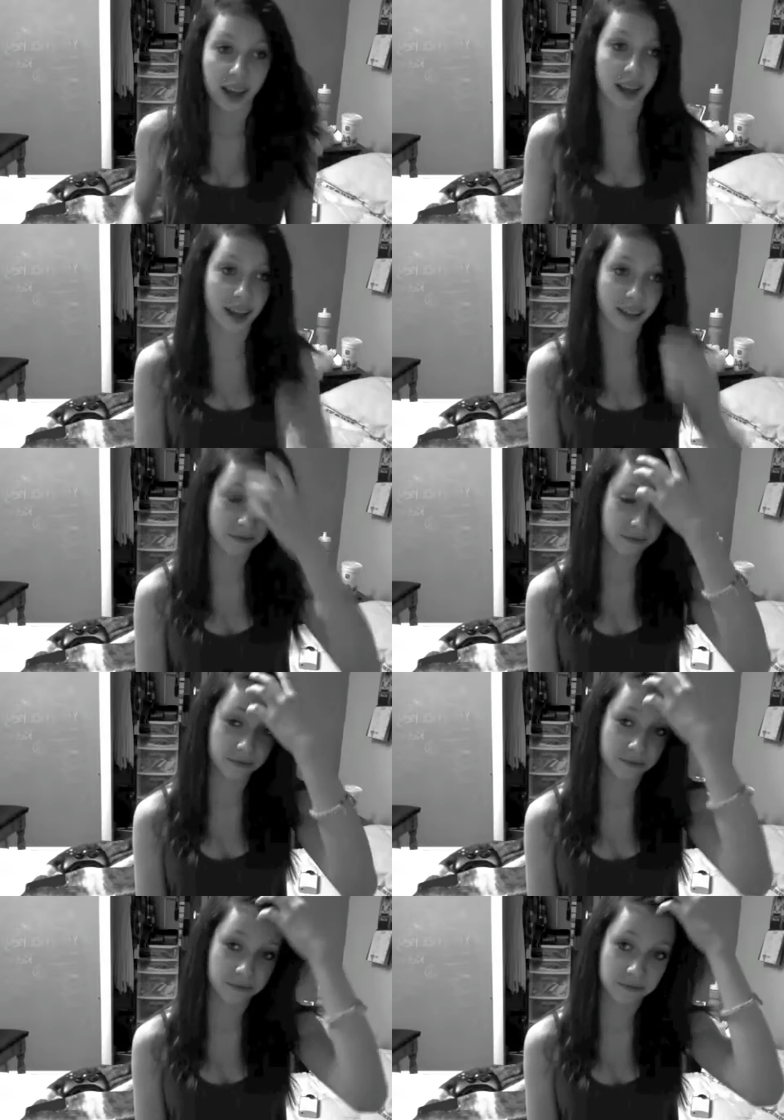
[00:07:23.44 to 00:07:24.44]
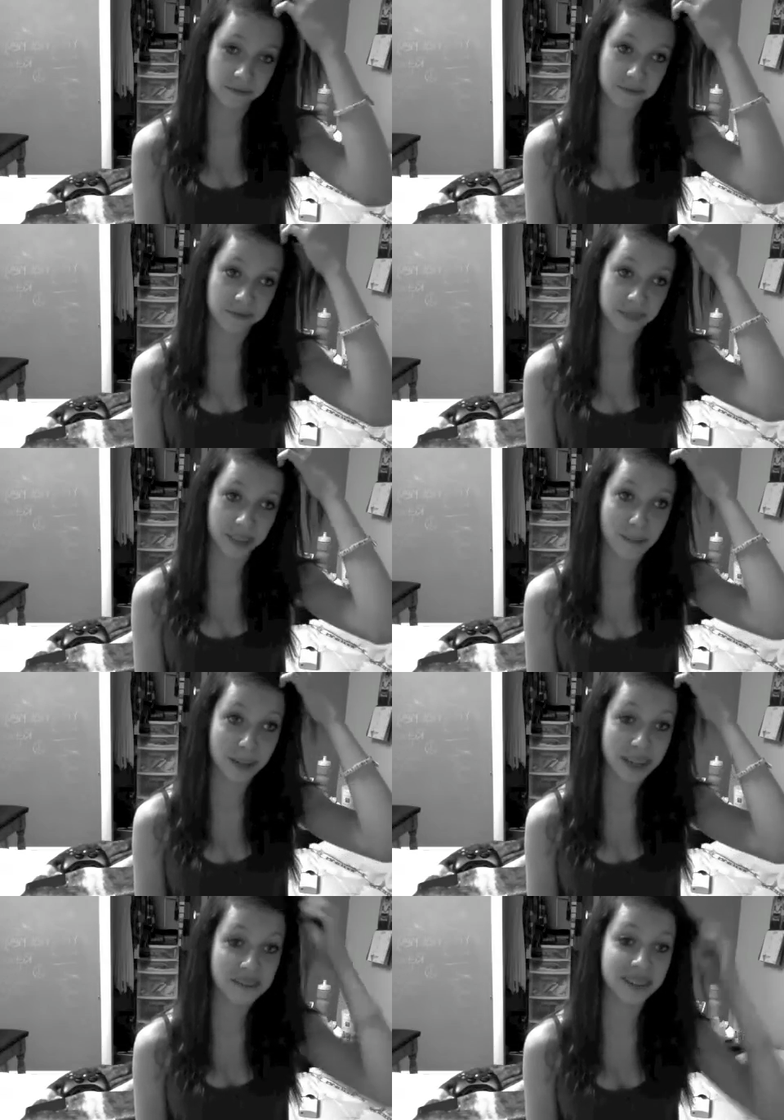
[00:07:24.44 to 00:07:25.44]
I
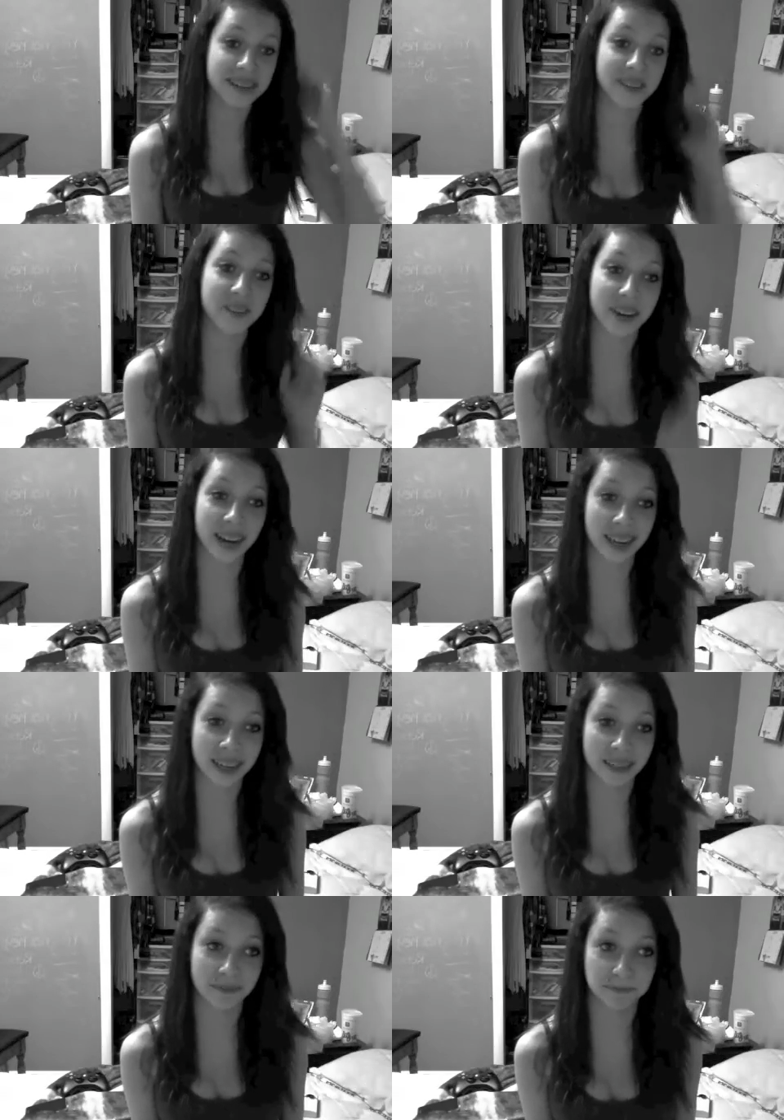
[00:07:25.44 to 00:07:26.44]
met you in sixth grade.